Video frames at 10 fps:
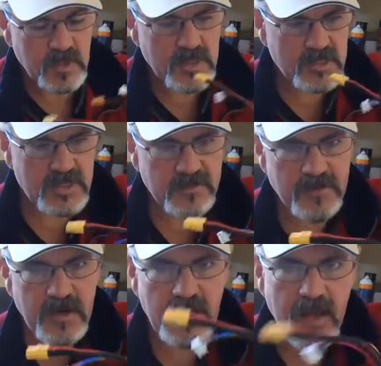this is a
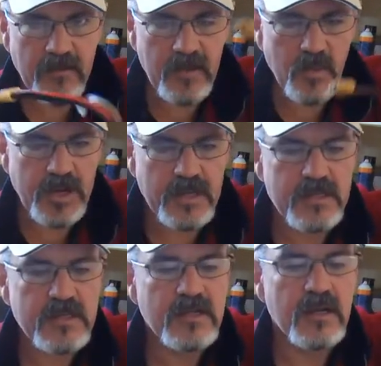fairly
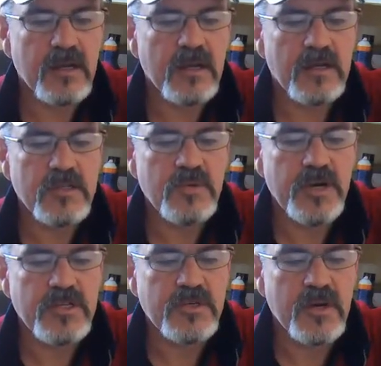heavyweight
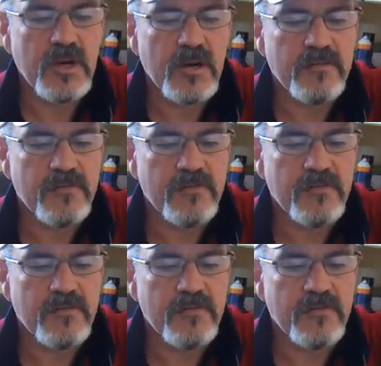2200